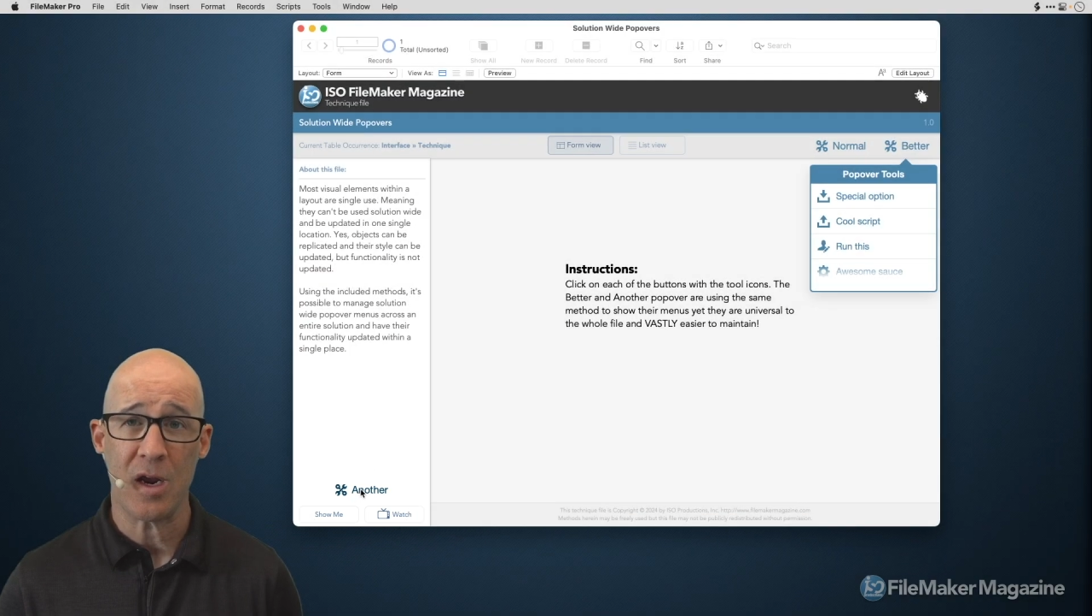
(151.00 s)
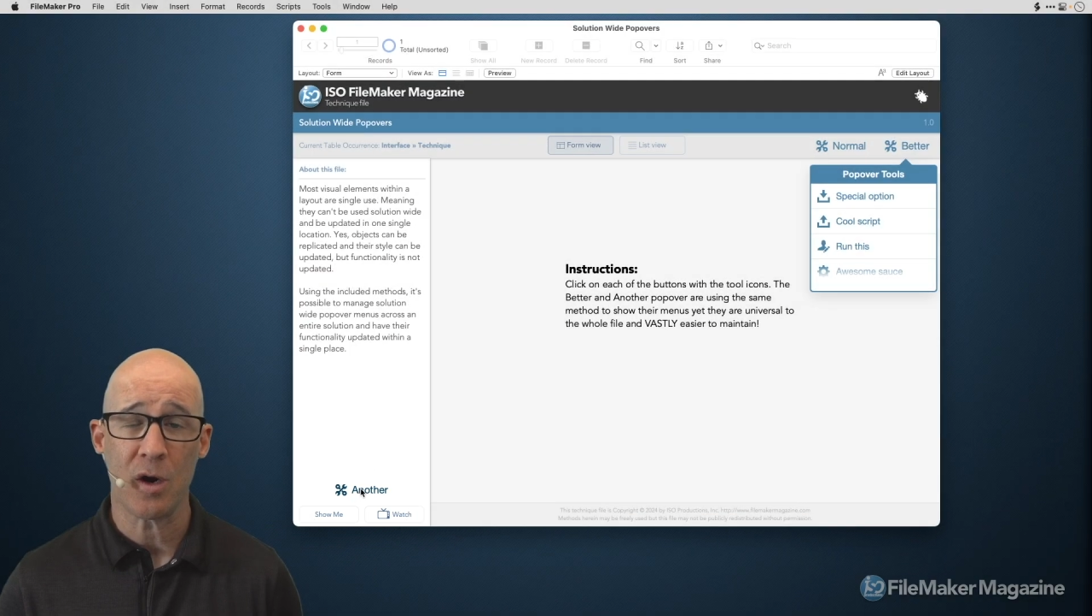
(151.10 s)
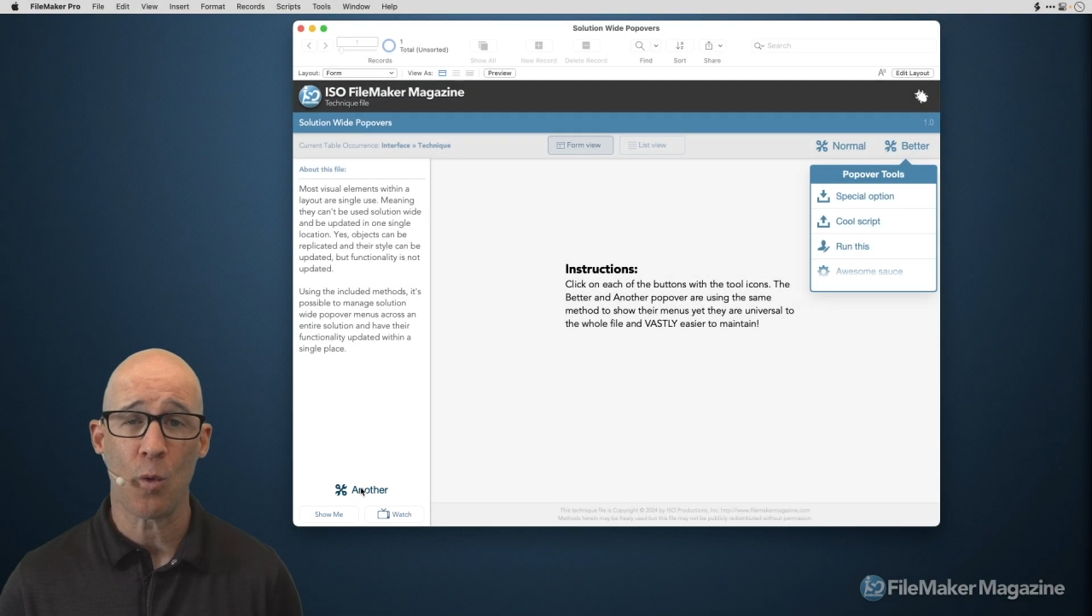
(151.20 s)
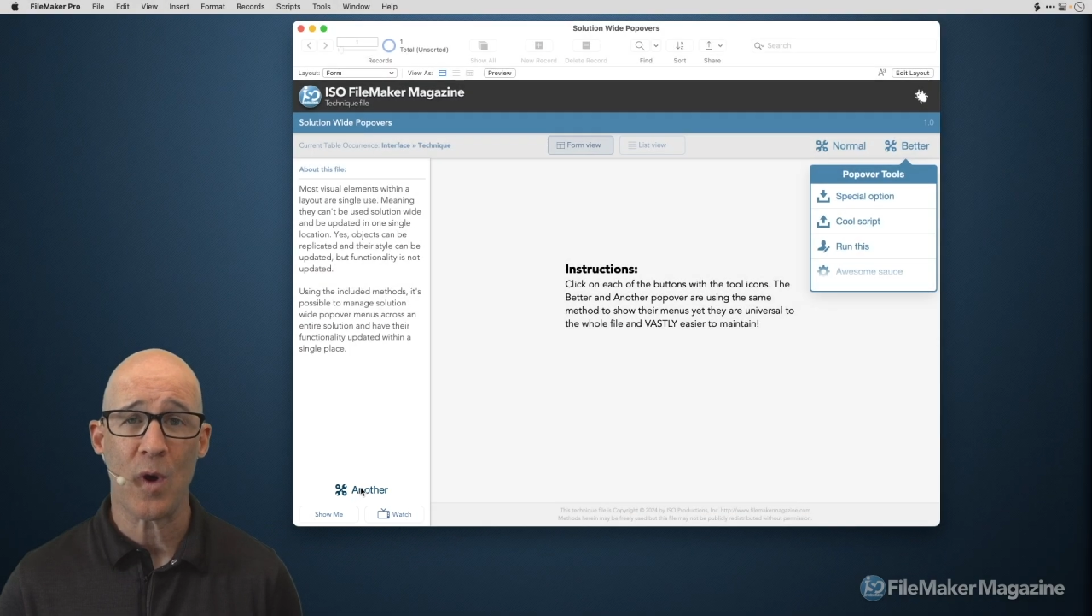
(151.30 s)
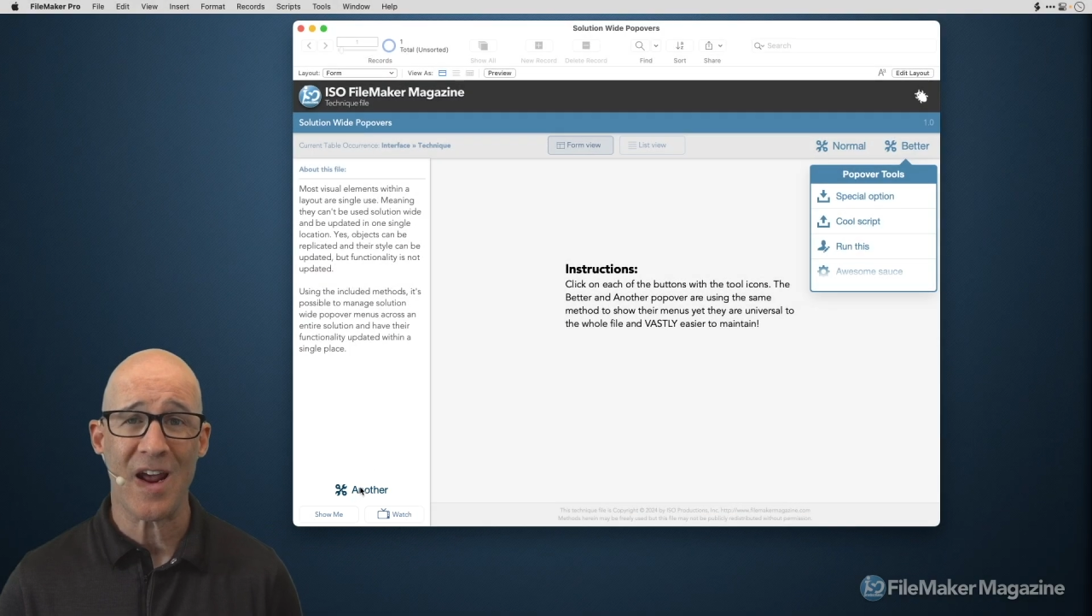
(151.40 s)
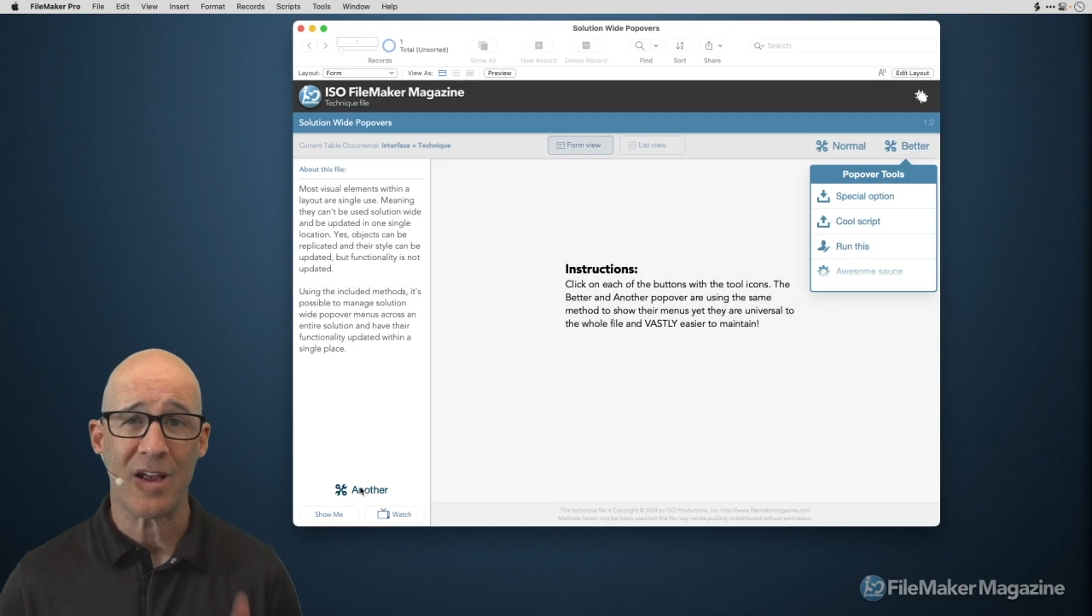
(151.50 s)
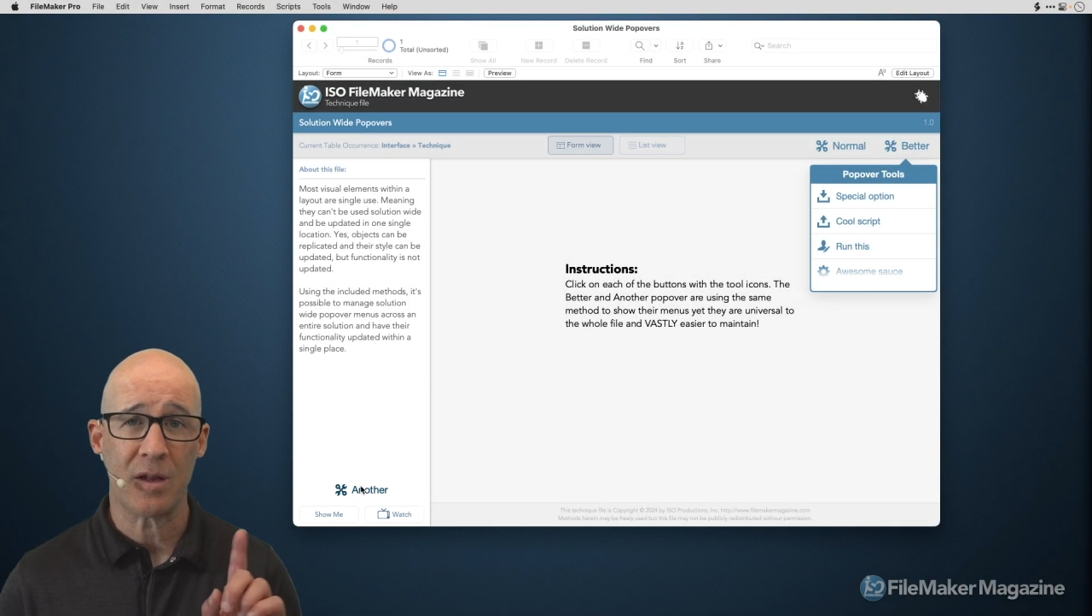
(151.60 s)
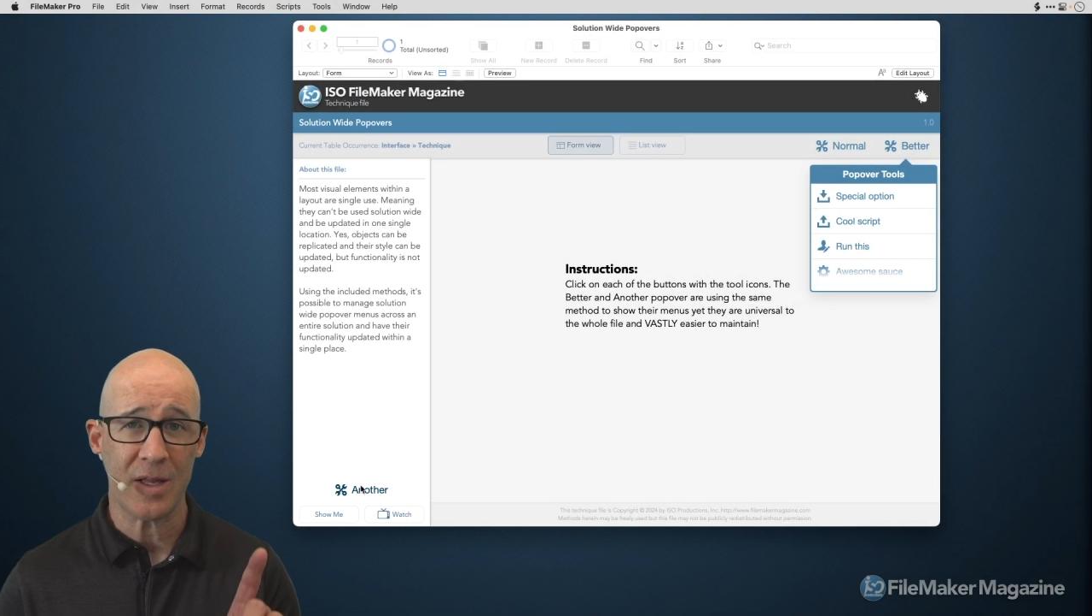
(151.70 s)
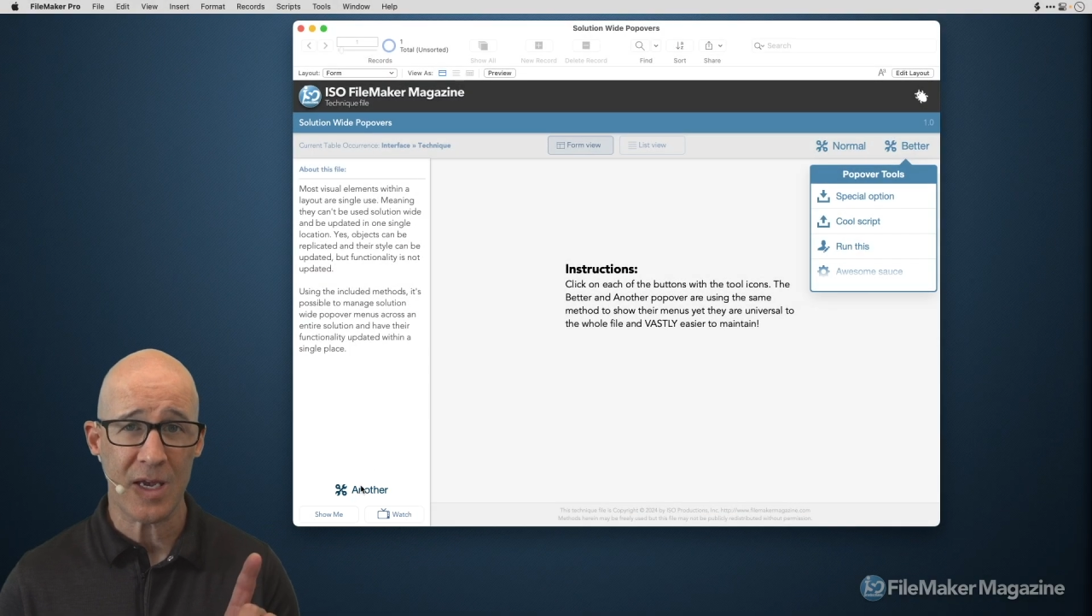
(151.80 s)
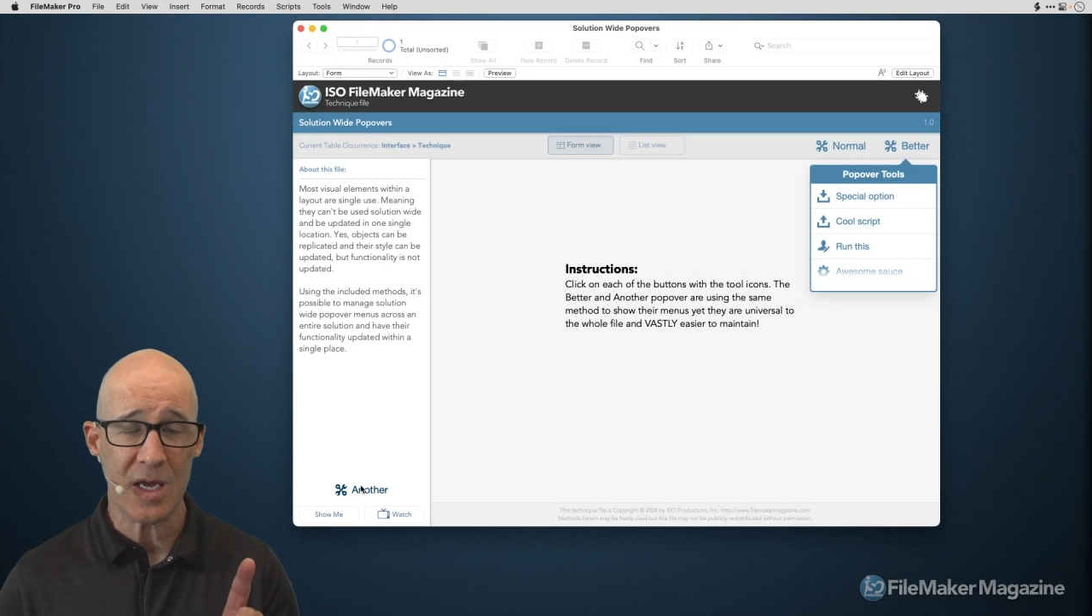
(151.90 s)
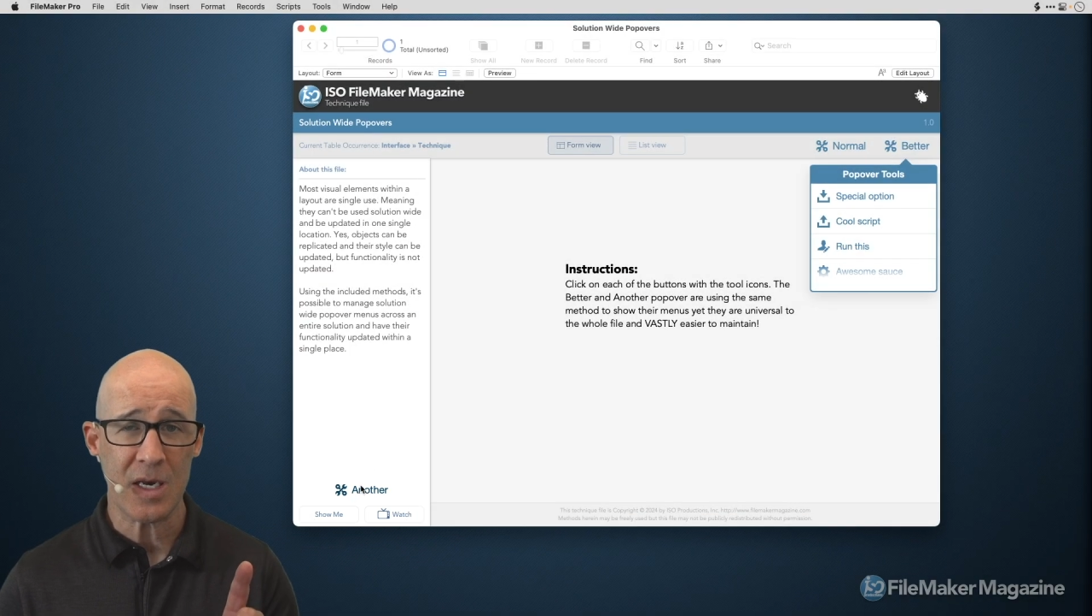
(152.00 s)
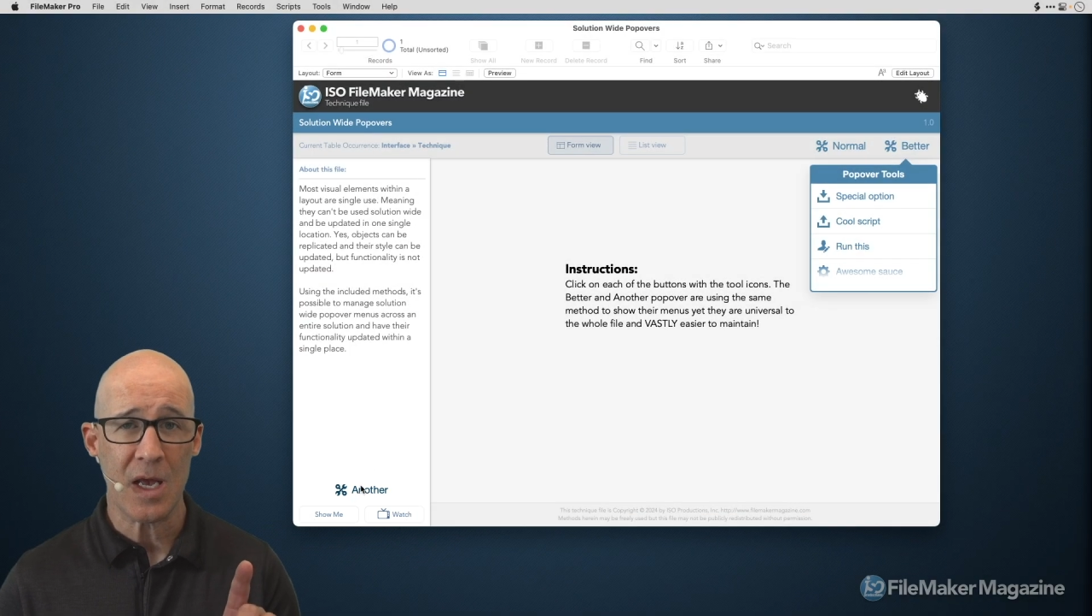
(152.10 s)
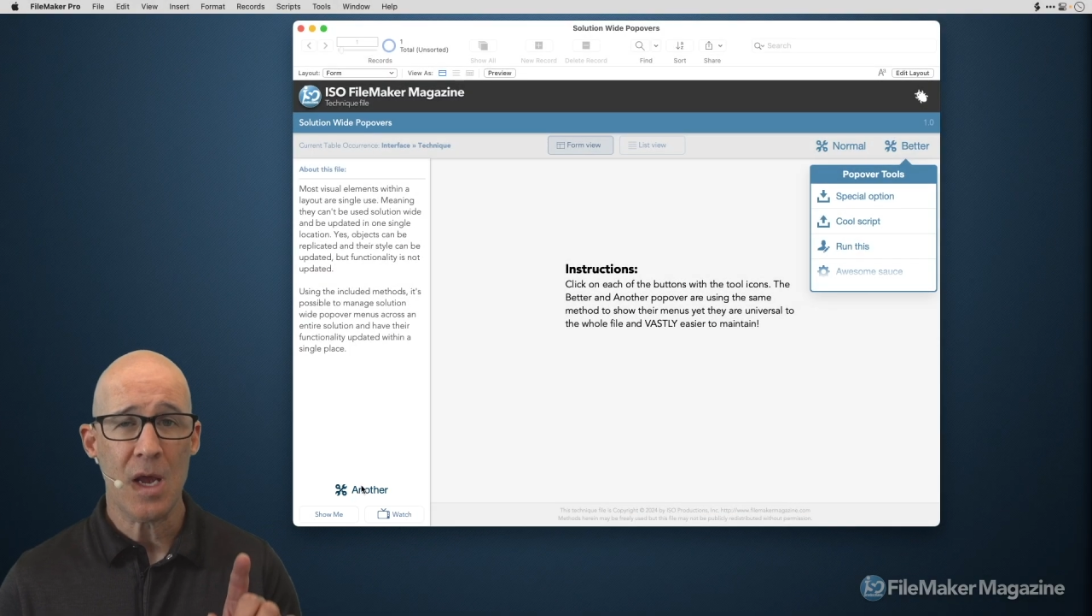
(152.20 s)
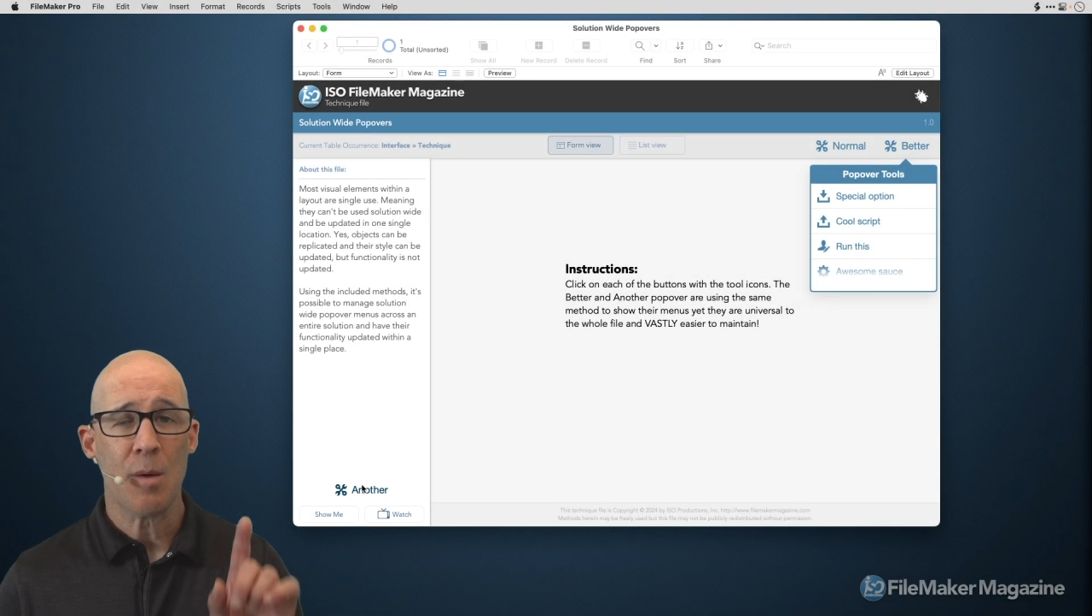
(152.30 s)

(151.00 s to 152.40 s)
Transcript: here, when I click it,